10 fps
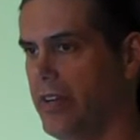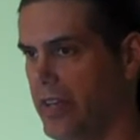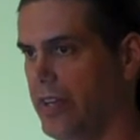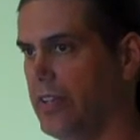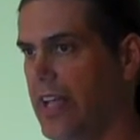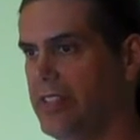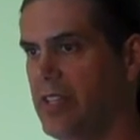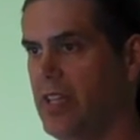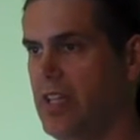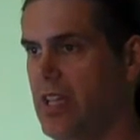Your lats.
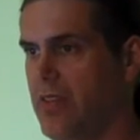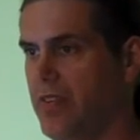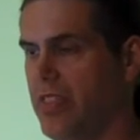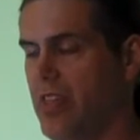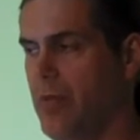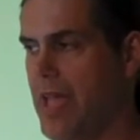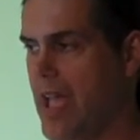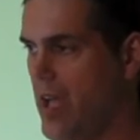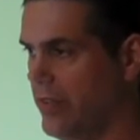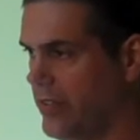If your thumb
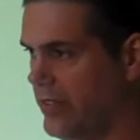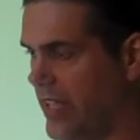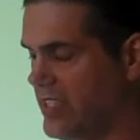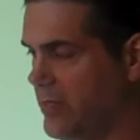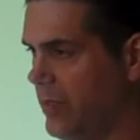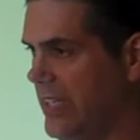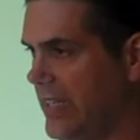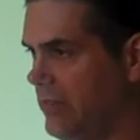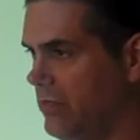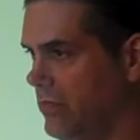out, that's
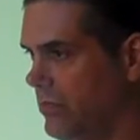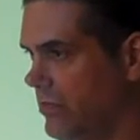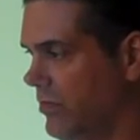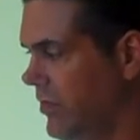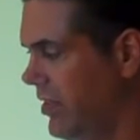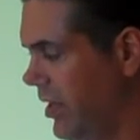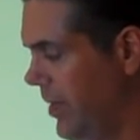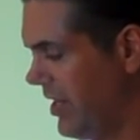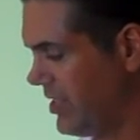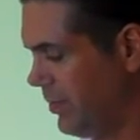spleen. Thumb
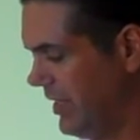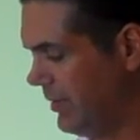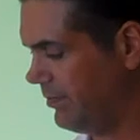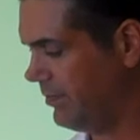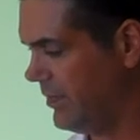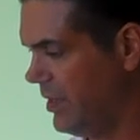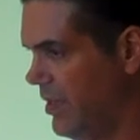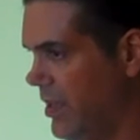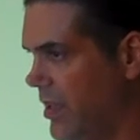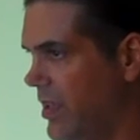out is spleen.
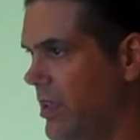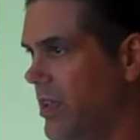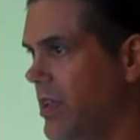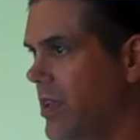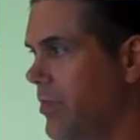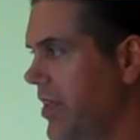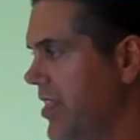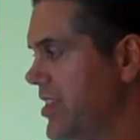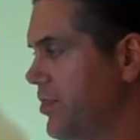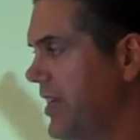But
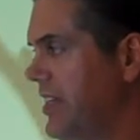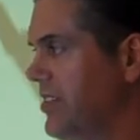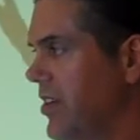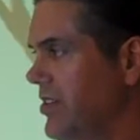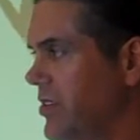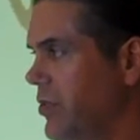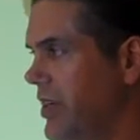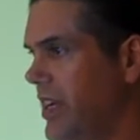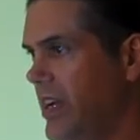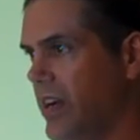the spleen is also
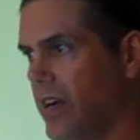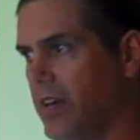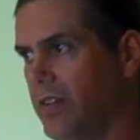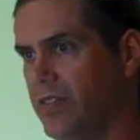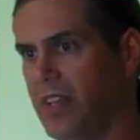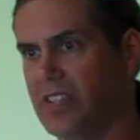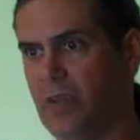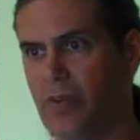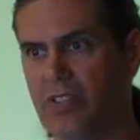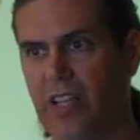here. You get
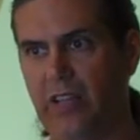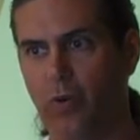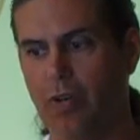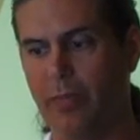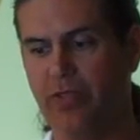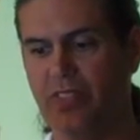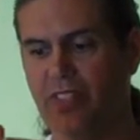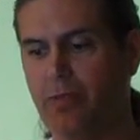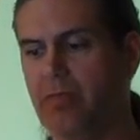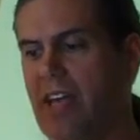someone who's got a lower immune
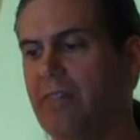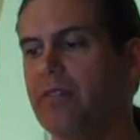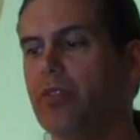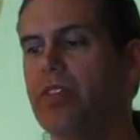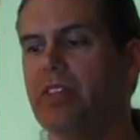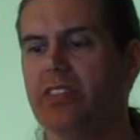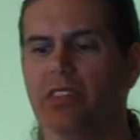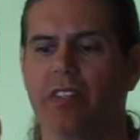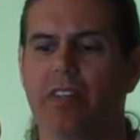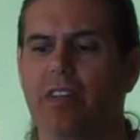system, have them do
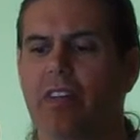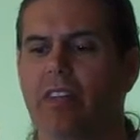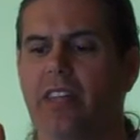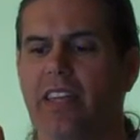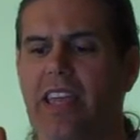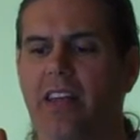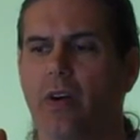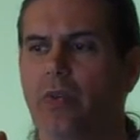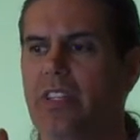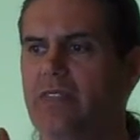this, they can't
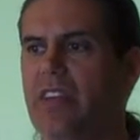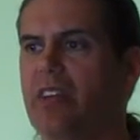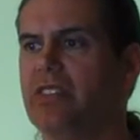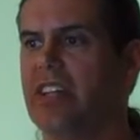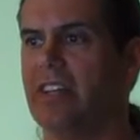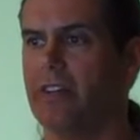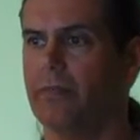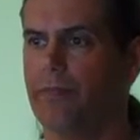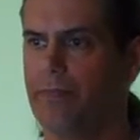hold these fingers together.